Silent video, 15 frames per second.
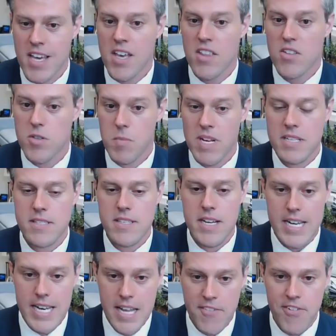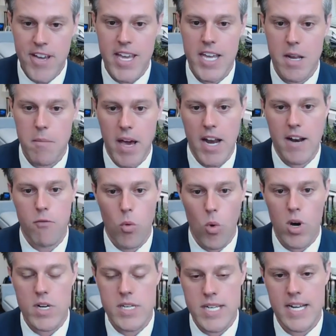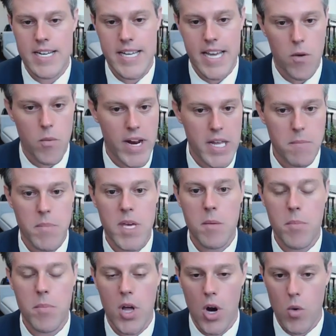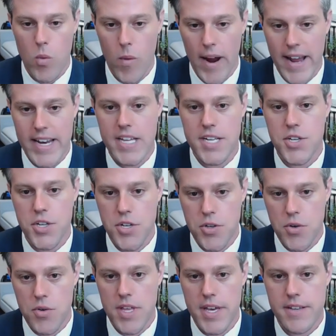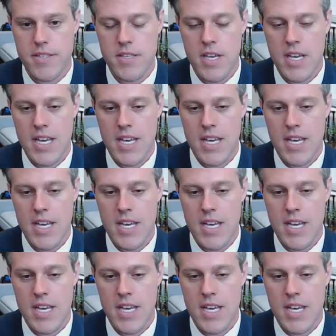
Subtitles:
There's been a significant amount of work done to get ready. People are ready to do this.